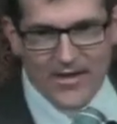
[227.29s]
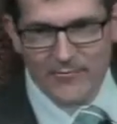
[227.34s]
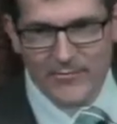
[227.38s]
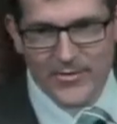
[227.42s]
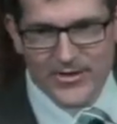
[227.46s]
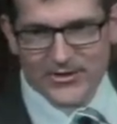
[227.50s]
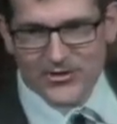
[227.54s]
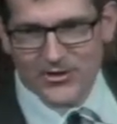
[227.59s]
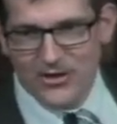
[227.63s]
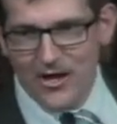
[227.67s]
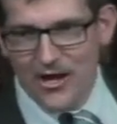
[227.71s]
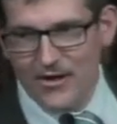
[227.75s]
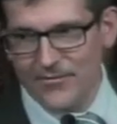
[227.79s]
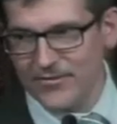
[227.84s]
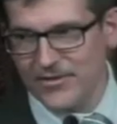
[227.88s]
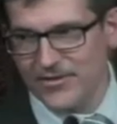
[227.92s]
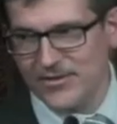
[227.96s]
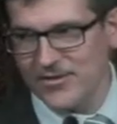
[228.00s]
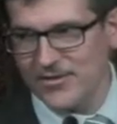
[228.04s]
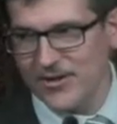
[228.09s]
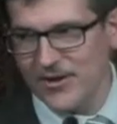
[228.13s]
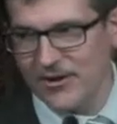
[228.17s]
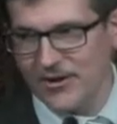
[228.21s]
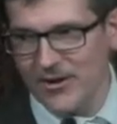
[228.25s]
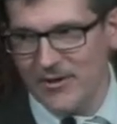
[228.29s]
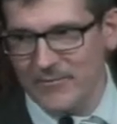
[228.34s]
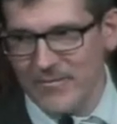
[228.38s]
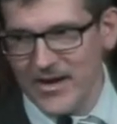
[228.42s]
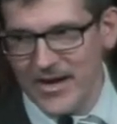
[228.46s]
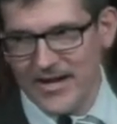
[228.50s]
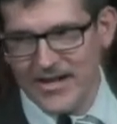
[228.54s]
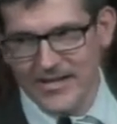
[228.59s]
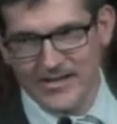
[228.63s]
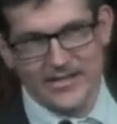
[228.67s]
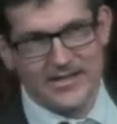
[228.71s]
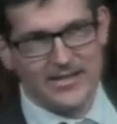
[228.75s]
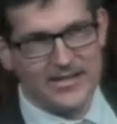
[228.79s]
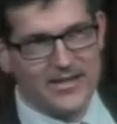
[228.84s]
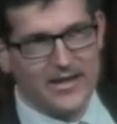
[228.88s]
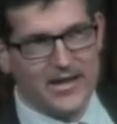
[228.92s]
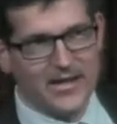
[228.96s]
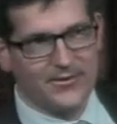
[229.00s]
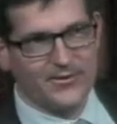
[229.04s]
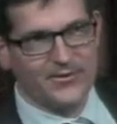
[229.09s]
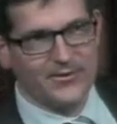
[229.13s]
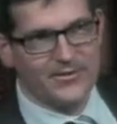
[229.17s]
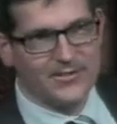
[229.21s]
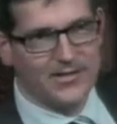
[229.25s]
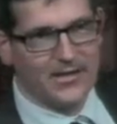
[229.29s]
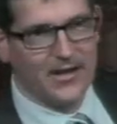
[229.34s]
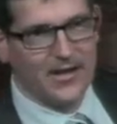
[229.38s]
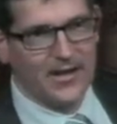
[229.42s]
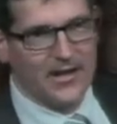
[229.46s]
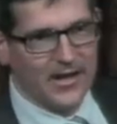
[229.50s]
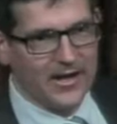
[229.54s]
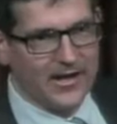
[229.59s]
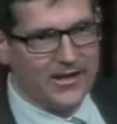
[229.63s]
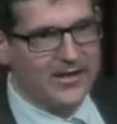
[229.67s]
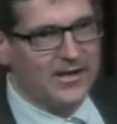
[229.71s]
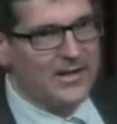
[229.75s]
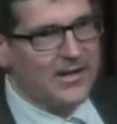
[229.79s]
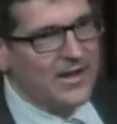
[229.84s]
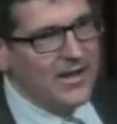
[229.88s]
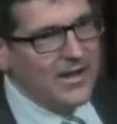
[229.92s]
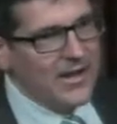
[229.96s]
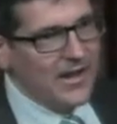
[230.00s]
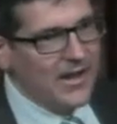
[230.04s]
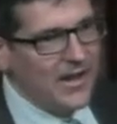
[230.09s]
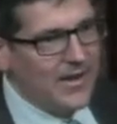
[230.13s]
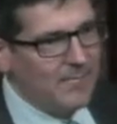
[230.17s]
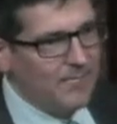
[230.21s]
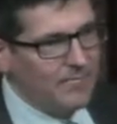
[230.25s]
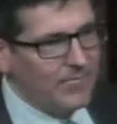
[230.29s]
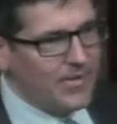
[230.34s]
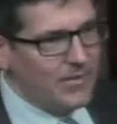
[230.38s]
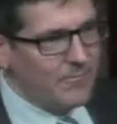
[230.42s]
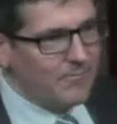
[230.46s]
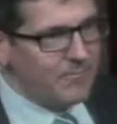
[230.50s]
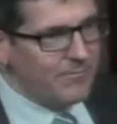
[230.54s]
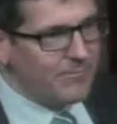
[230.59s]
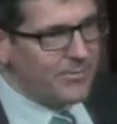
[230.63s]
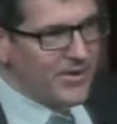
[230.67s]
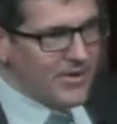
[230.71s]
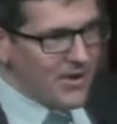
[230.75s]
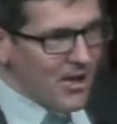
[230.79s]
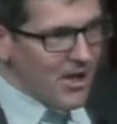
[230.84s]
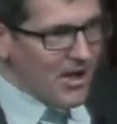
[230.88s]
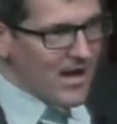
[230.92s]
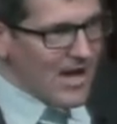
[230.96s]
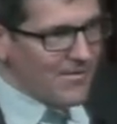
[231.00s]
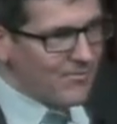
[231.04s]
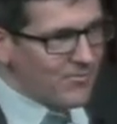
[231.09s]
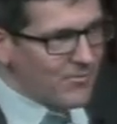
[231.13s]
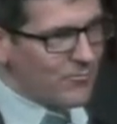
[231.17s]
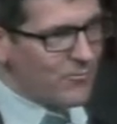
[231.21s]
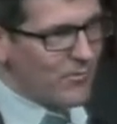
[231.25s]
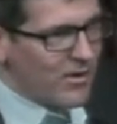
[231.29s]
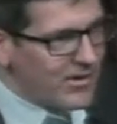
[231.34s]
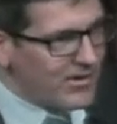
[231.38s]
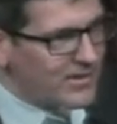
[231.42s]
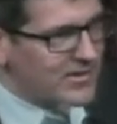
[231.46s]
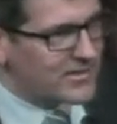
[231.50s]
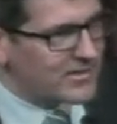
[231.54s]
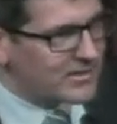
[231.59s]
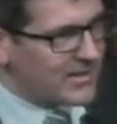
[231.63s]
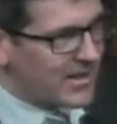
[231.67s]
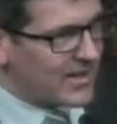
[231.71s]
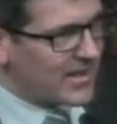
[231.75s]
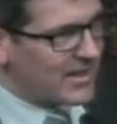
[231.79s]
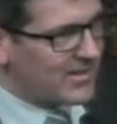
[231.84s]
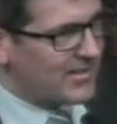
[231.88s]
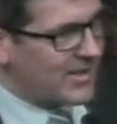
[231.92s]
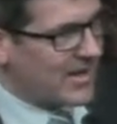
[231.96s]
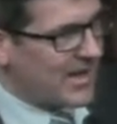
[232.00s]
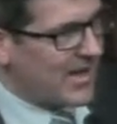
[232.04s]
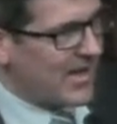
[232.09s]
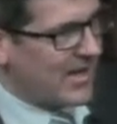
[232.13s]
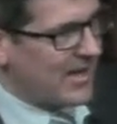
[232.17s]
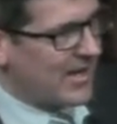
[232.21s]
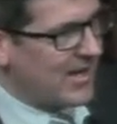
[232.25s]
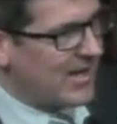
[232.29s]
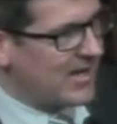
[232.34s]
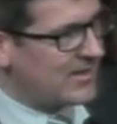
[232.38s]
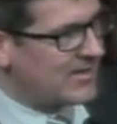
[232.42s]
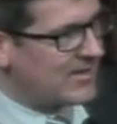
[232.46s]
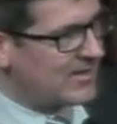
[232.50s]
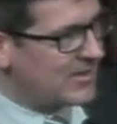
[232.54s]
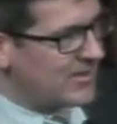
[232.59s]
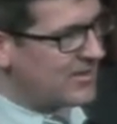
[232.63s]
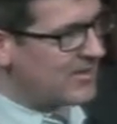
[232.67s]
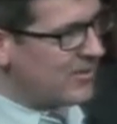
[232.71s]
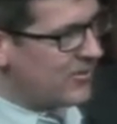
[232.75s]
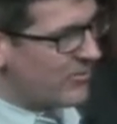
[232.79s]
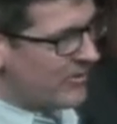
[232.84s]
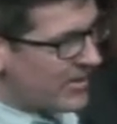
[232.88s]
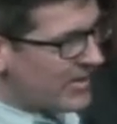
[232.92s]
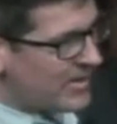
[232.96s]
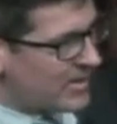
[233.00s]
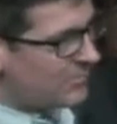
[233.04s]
much confidence that they're going to make it to the other side. But not everyone is like that. And, it is